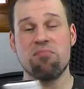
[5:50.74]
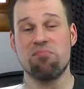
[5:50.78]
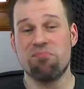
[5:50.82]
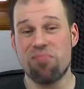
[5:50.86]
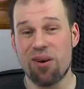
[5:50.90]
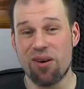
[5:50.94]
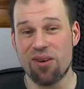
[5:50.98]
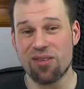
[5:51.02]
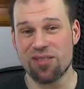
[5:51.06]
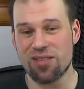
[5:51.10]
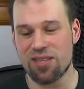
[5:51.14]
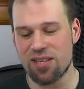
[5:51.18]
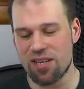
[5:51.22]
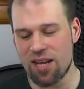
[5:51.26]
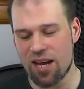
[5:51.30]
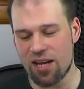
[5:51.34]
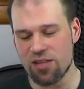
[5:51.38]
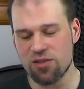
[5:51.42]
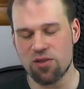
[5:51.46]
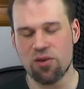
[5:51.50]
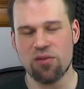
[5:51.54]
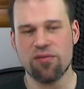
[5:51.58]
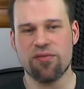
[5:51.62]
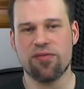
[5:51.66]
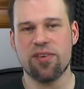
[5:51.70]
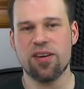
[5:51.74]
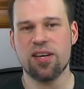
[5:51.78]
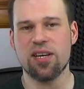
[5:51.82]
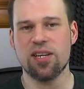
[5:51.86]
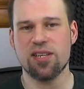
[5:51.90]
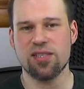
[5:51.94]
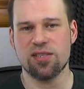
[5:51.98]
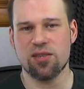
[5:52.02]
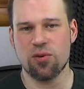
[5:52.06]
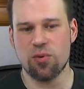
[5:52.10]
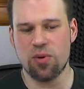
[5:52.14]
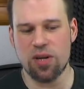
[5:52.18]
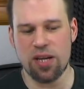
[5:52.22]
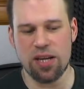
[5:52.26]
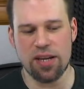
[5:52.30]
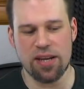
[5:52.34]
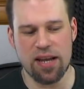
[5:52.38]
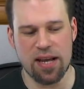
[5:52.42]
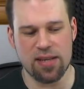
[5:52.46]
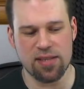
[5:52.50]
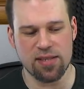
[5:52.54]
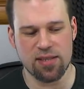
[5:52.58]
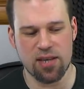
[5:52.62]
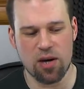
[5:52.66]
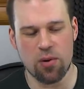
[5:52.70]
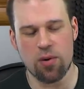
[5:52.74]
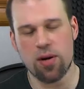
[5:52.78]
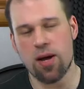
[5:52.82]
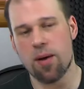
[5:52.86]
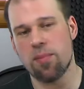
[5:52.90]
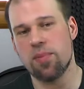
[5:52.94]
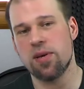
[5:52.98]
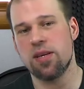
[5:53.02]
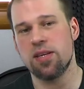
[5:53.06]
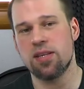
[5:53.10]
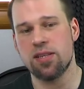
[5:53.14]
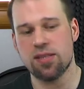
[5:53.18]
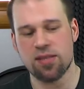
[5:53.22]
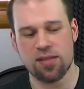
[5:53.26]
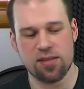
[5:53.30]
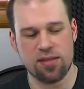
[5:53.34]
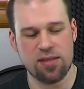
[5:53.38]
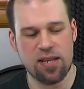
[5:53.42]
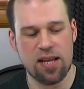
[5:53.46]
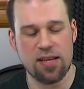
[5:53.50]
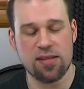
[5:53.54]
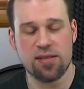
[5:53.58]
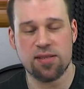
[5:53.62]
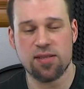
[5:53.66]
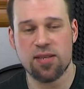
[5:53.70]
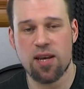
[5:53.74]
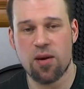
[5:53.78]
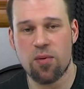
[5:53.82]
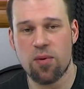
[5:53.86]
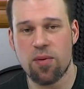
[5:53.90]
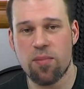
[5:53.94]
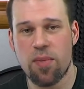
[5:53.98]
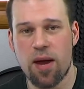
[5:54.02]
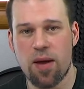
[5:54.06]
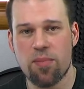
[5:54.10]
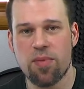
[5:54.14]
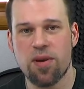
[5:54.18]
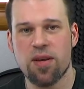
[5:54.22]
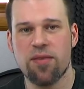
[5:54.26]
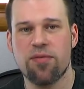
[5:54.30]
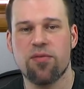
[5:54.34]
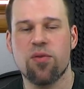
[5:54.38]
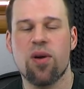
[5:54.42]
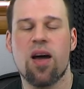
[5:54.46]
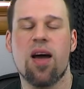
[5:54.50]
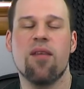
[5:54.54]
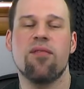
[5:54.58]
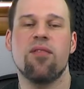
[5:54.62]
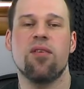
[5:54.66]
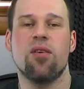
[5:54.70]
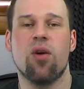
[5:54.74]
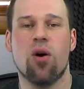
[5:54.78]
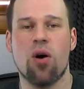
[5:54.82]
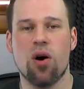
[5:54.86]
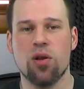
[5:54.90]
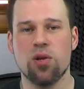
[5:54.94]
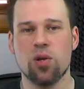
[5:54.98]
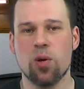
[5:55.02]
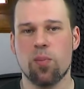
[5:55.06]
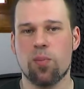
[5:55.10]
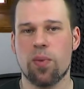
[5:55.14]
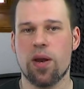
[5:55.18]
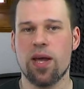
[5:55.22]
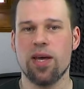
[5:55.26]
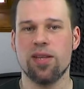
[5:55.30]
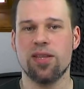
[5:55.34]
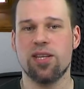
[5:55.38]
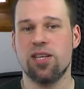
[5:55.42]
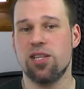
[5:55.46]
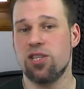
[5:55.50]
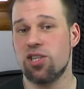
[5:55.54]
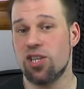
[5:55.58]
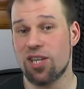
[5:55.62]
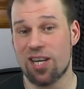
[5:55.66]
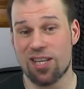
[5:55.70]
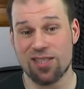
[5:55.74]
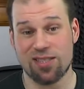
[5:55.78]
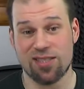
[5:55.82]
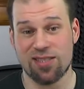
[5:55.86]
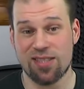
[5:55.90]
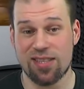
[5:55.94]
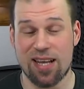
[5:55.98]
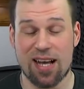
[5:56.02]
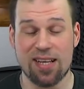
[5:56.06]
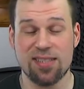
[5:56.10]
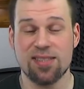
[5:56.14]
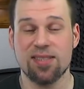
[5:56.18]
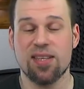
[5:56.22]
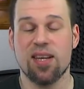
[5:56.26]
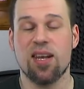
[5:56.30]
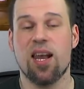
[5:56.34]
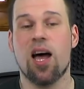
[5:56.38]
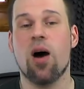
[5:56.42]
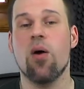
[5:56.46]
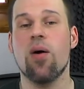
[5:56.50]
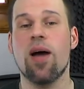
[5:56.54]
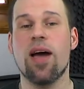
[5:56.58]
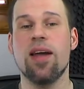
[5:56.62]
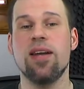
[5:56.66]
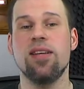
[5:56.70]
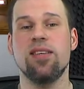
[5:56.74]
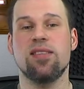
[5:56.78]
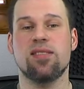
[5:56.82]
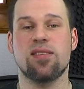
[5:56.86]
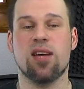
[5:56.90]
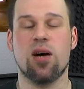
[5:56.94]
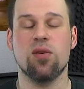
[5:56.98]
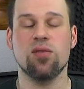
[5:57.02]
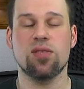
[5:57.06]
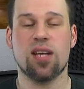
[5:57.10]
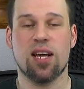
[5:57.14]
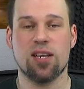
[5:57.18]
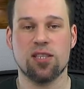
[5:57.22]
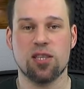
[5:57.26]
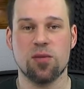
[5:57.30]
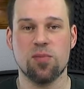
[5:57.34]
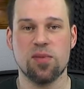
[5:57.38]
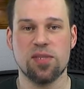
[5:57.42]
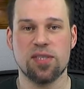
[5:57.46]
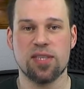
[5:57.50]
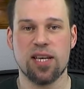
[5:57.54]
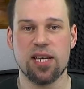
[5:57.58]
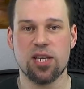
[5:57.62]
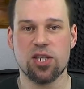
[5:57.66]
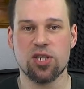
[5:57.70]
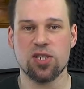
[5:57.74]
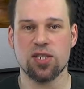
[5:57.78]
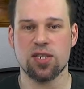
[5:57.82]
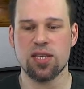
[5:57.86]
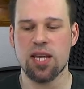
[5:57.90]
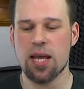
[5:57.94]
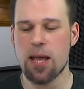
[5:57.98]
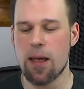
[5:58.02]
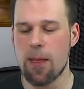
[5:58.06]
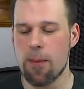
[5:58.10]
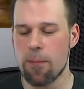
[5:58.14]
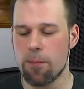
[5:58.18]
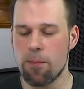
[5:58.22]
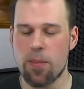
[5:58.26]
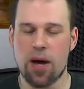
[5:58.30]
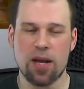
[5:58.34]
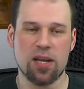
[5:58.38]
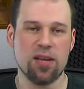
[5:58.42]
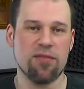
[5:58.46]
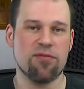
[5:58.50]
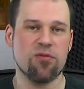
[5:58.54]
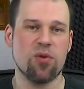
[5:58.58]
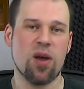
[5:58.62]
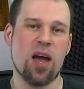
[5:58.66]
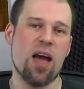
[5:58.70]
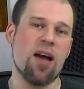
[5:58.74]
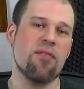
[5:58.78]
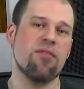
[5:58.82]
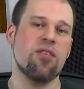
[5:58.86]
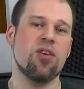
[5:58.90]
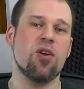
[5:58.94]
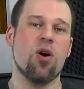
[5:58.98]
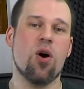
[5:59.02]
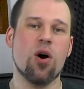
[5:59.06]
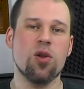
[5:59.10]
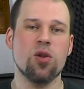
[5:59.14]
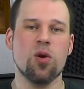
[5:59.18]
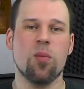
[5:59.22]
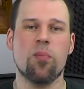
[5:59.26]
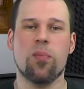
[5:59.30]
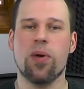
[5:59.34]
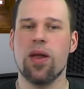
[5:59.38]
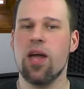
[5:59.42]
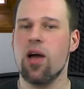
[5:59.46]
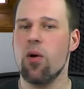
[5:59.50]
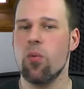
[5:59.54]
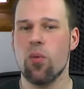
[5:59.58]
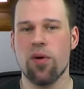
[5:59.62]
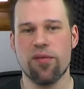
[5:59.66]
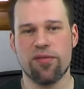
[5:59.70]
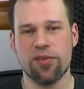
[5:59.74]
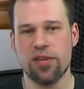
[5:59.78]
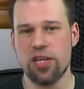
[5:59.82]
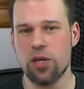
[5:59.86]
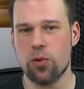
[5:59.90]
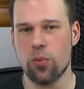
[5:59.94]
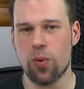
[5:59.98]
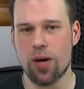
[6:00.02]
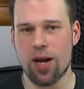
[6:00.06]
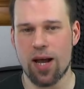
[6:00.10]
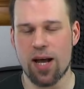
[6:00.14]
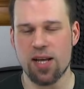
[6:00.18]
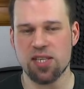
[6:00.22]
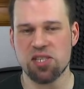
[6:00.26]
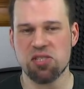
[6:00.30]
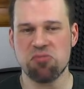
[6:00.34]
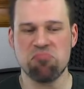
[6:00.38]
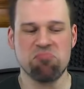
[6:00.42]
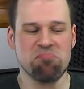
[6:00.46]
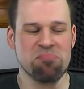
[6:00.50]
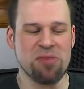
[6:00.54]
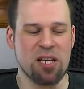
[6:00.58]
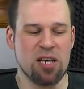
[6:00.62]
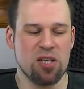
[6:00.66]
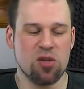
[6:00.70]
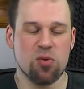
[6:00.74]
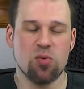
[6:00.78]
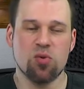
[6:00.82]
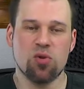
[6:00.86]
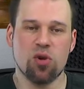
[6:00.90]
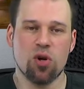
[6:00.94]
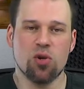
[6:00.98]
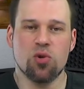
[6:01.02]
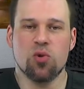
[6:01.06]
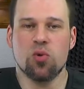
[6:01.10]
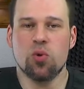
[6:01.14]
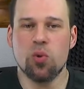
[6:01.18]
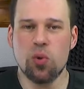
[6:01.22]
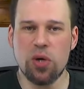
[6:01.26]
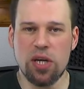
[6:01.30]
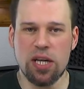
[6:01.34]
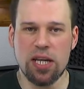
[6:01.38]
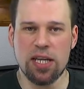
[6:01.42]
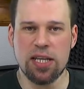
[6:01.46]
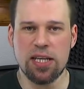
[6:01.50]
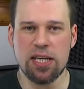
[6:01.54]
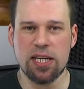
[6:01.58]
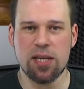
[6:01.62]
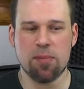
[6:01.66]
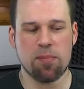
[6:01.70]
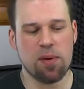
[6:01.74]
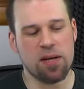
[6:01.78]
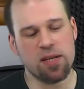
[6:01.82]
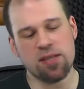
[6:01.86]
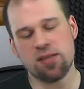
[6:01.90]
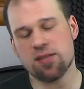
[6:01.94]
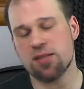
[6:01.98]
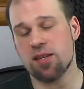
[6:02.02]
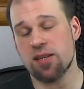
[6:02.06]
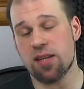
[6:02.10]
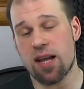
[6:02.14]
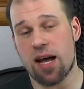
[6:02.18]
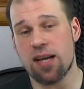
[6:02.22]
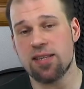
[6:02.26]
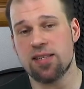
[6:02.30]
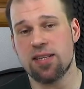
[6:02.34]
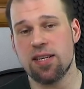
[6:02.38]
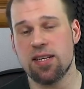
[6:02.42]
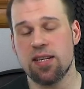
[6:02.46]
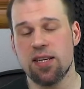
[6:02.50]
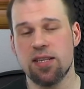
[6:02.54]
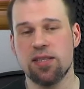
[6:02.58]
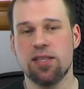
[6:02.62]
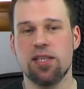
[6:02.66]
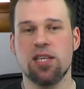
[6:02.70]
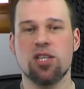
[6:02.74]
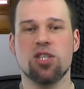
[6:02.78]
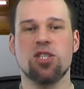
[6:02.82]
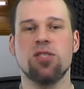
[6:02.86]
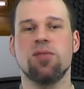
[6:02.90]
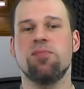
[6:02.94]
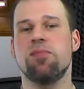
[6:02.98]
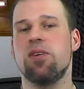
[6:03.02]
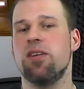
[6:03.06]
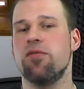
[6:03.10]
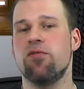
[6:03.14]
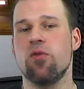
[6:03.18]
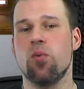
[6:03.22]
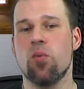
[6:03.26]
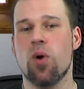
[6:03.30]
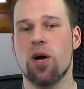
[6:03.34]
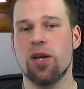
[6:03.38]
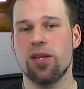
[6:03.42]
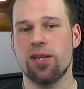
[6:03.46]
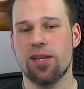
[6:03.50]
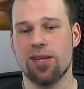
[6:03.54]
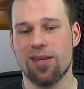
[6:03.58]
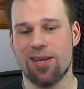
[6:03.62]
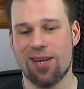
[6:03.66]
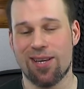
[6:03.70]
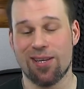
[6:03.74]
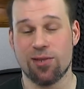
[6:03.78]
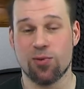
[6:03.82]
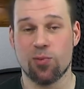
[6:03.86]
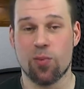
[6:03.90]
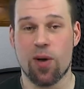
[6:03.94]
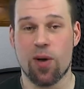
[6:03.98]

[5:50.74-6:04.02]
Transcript: personally I don't think it is a really necessary app. It is necessary maybe if you have an audio player that just doesn't allow any sound customizations, but if you have an audio player with an equalizer, you don't really need it, but it's a nice little addition if you want it as